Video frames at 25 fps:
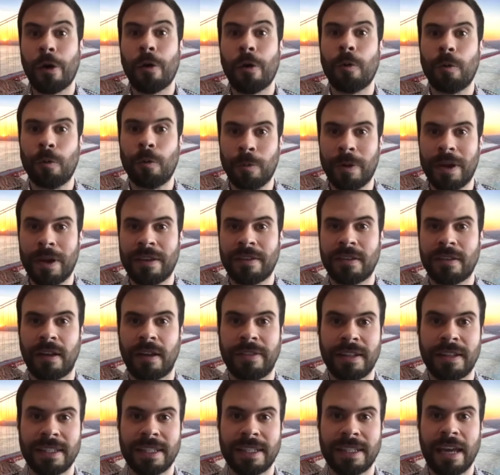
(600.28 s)
low risk
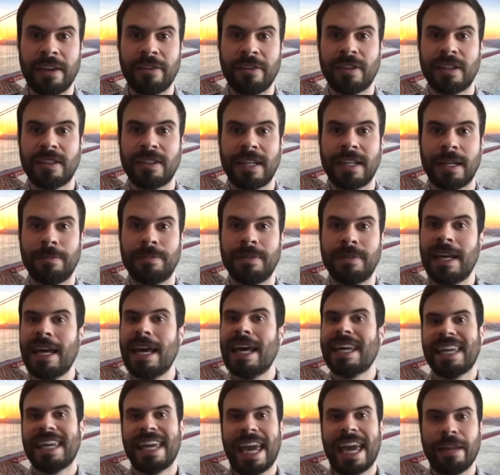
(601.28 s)
authentication attempt,
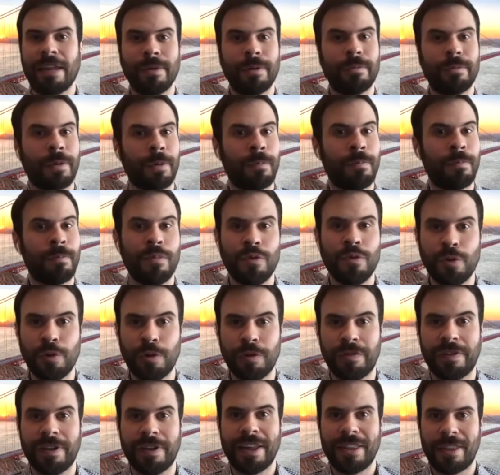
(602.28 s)
can we
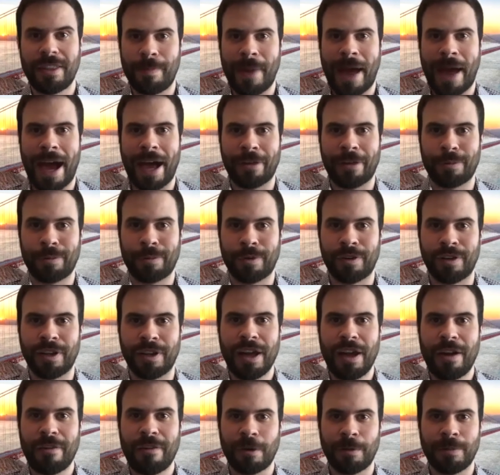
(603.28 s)
remove the password
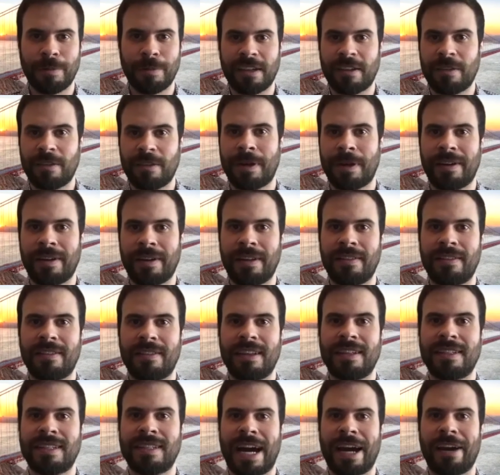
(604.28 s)
from the experience
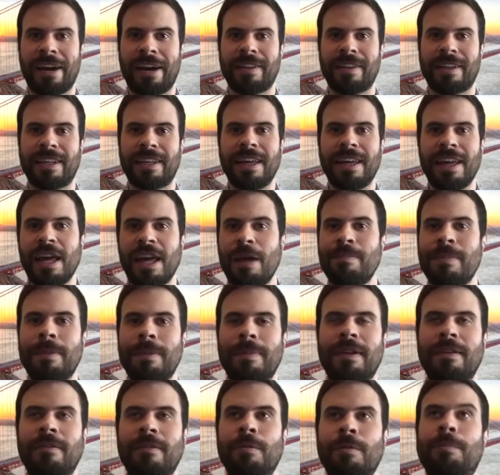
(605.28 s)
entirely?
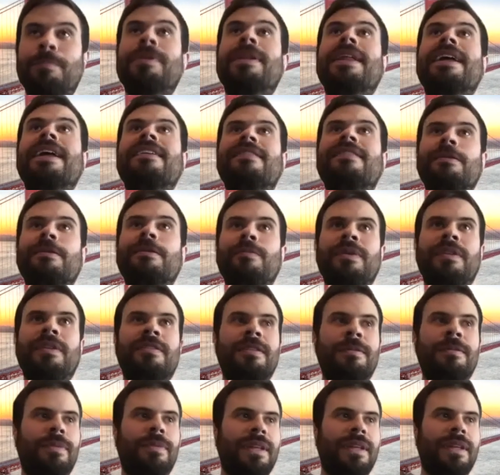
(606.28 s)
Maybe replace it with
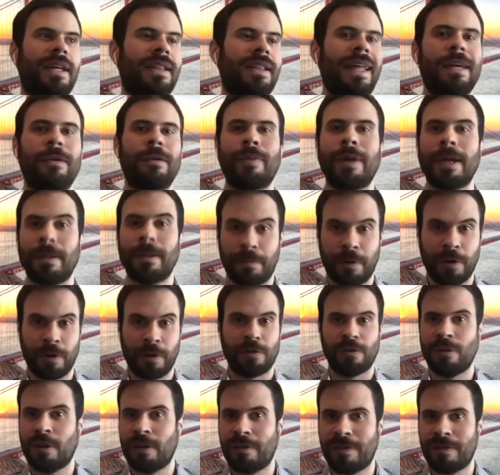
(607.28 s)
simply a lightweight
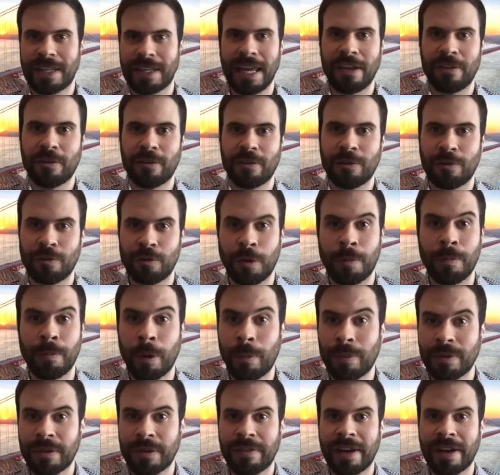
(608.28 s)
push notification to a
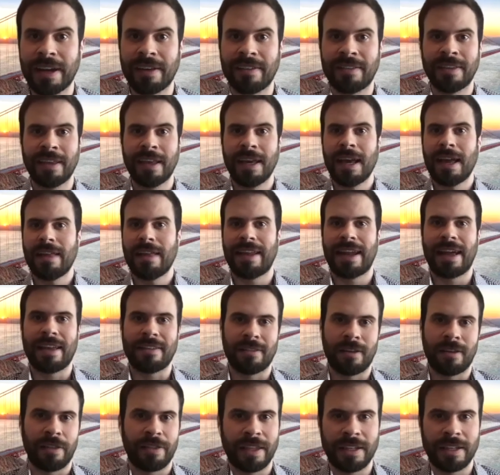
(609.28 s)
mobile device that
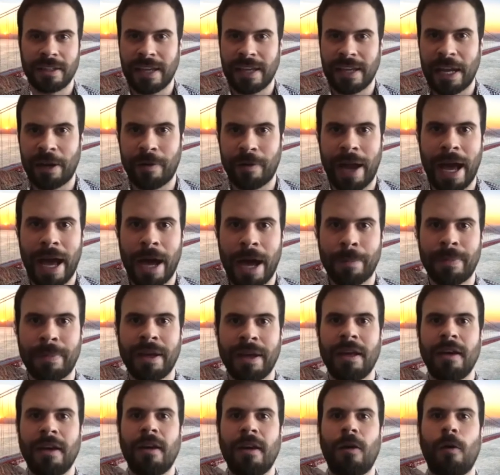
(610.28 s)
has our authenticator app,
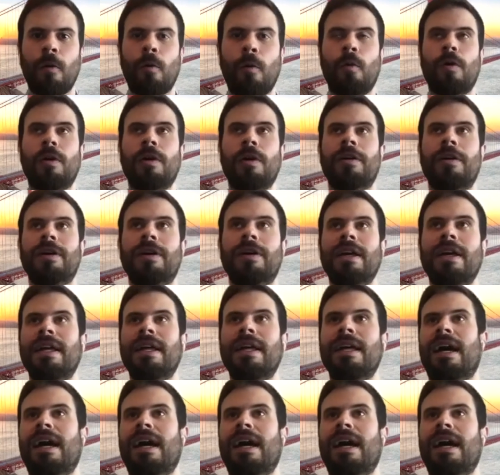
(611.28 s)
or